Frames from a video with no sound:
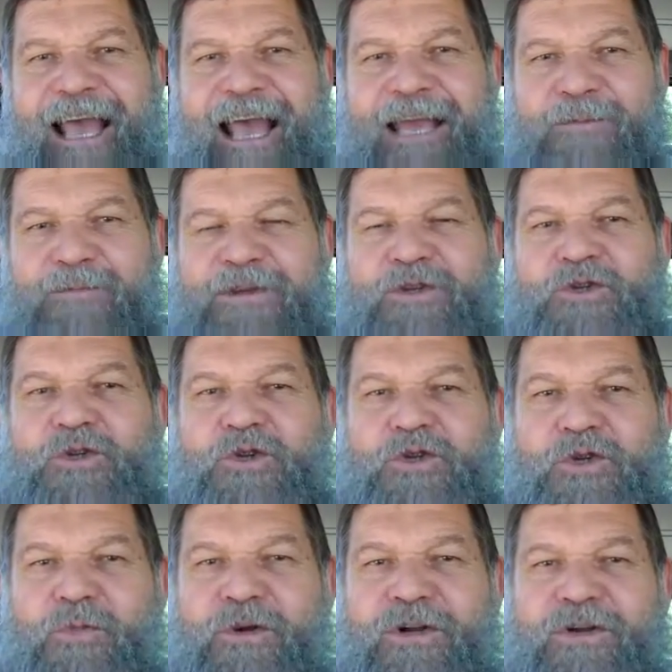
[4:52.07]
and be
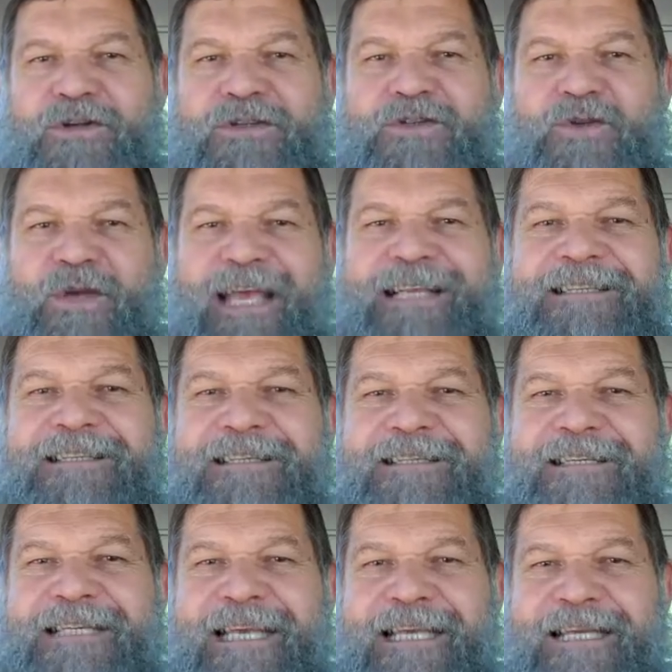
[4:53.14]
suitable to enter
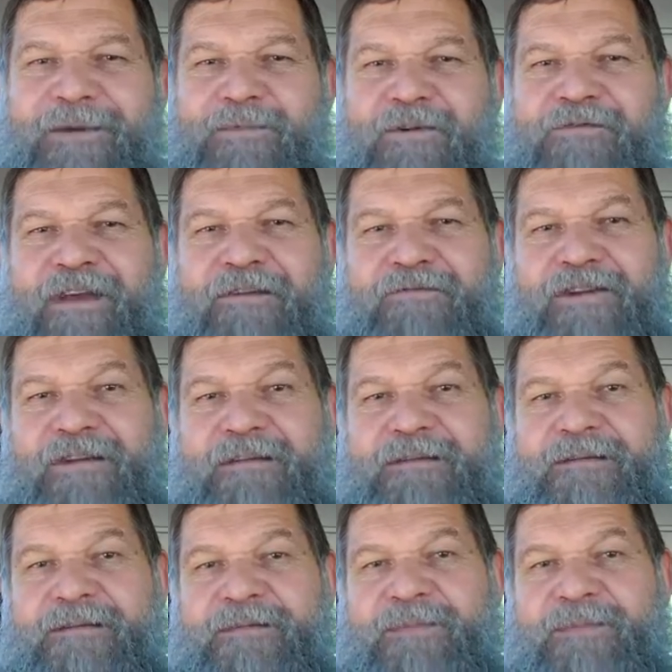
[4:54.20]
the kingdom of heaven.